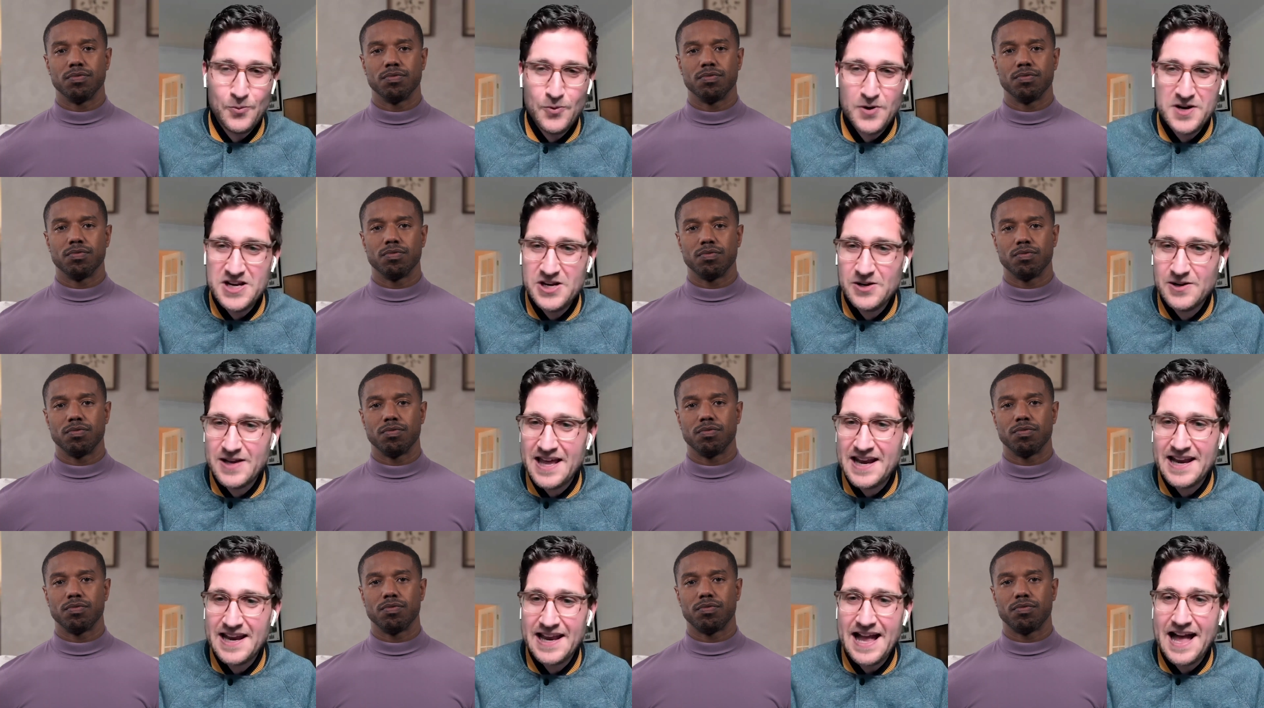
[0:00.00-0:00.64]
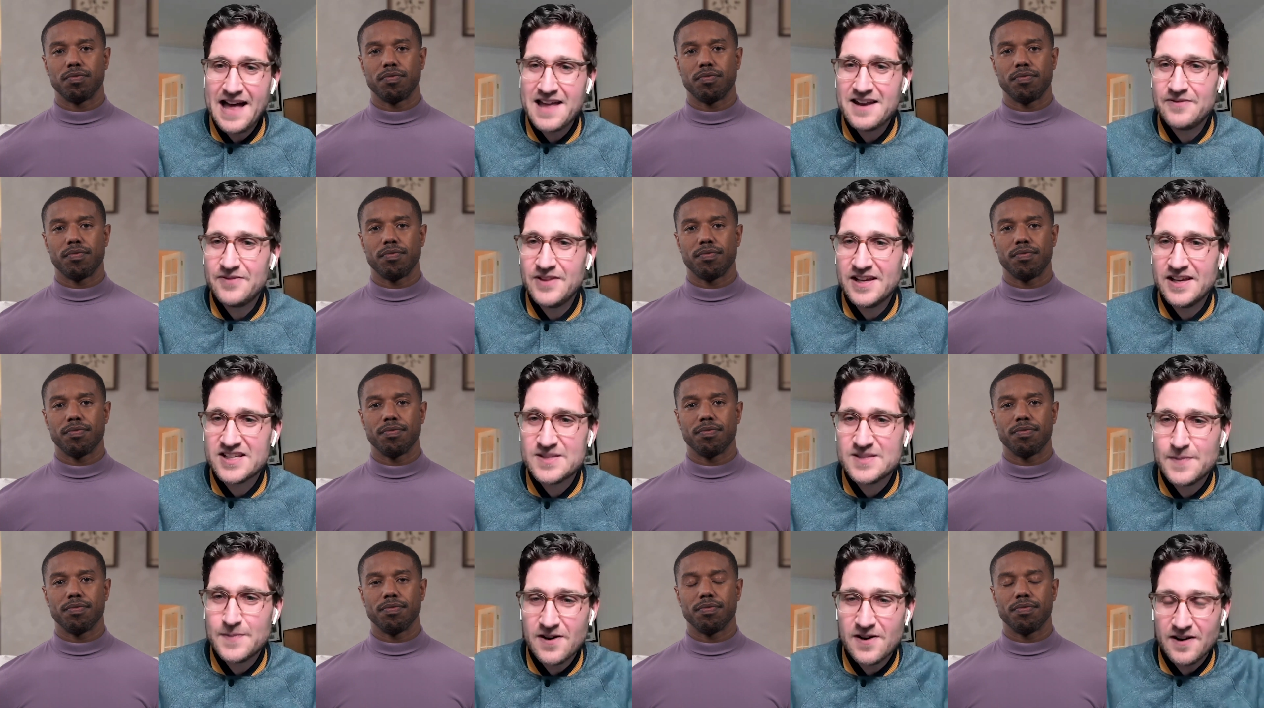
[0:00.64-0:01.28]
Speaker 1: What are you getting out of the
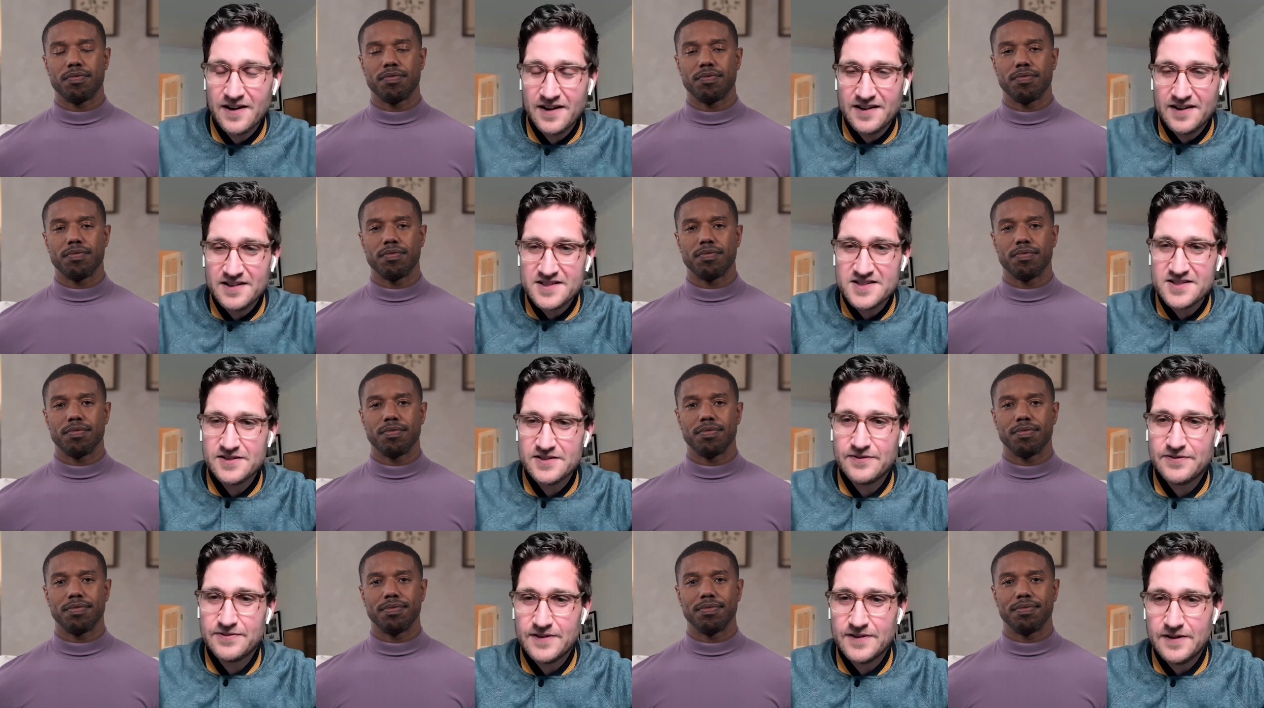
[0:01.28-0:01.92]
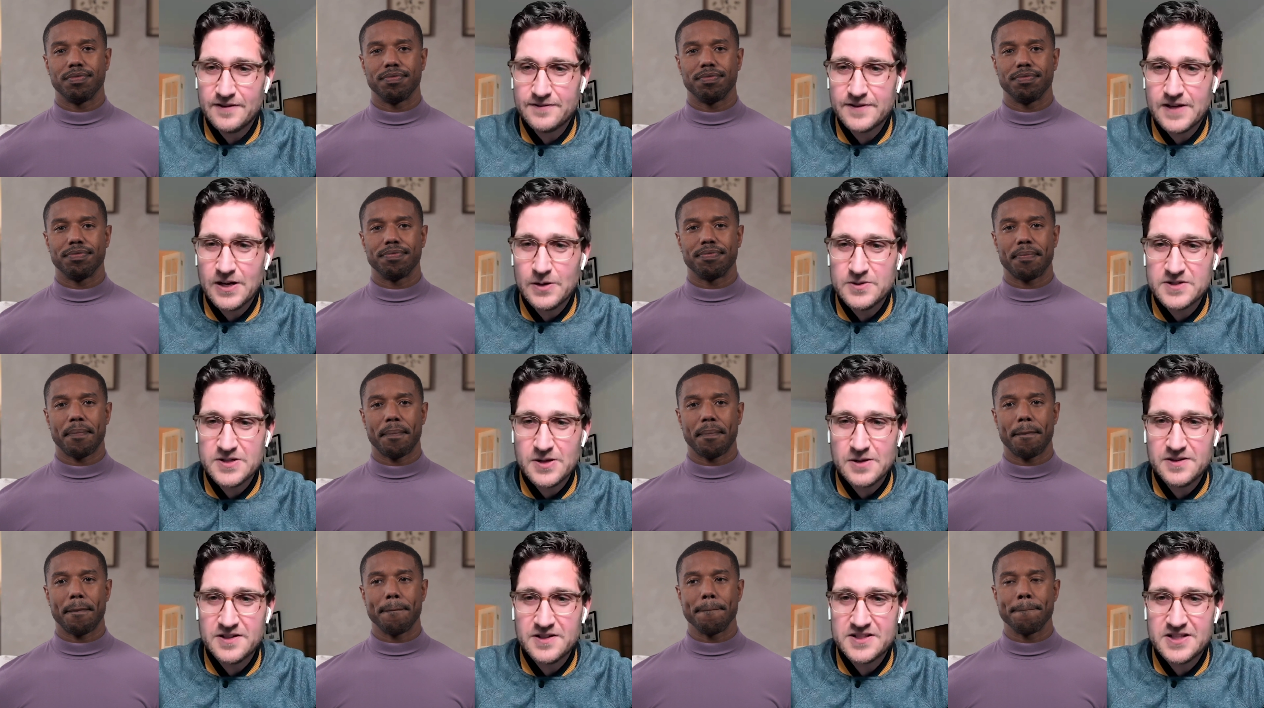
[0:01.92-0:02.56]
experience of, of going
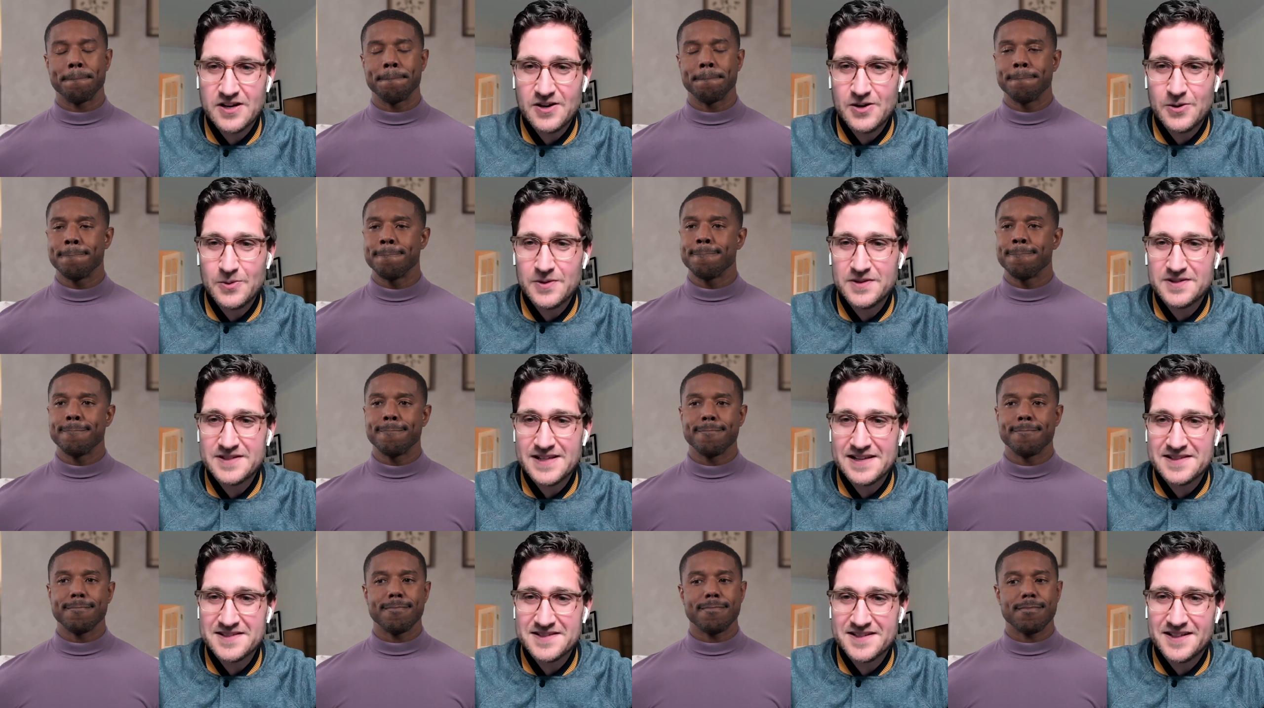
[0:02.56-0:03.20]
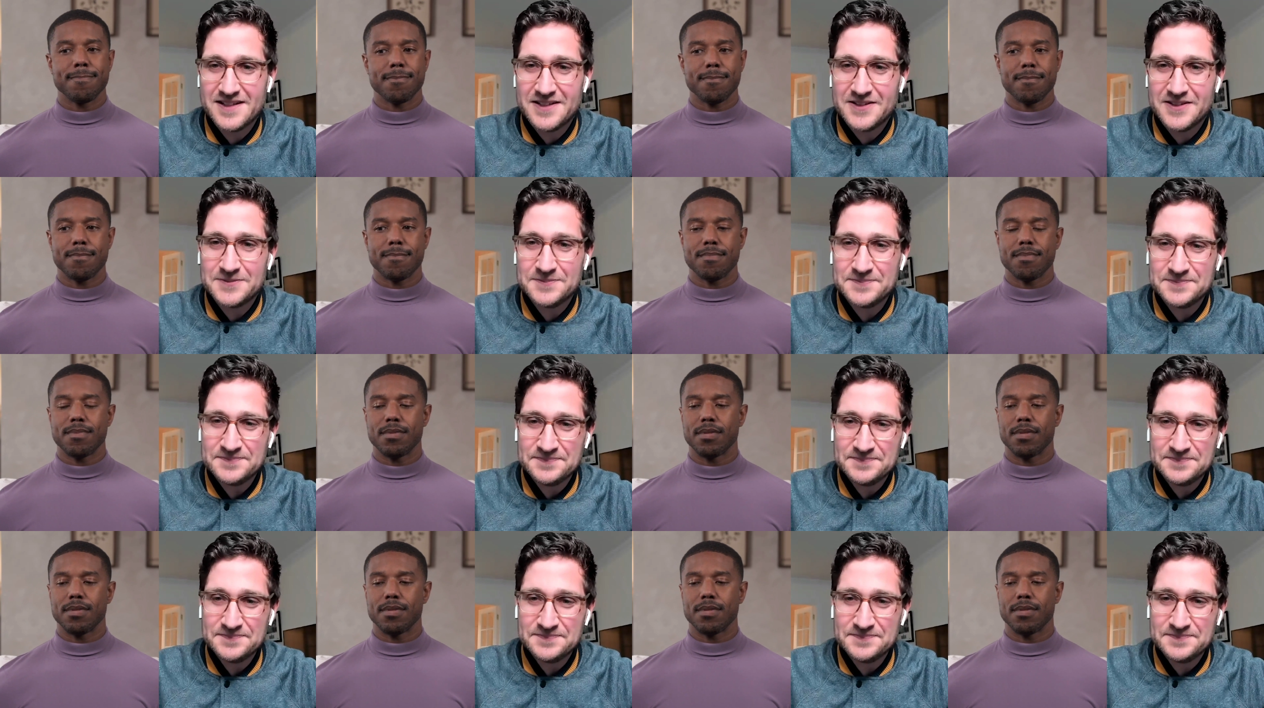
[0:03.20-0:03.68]
toe to toe with Denzel?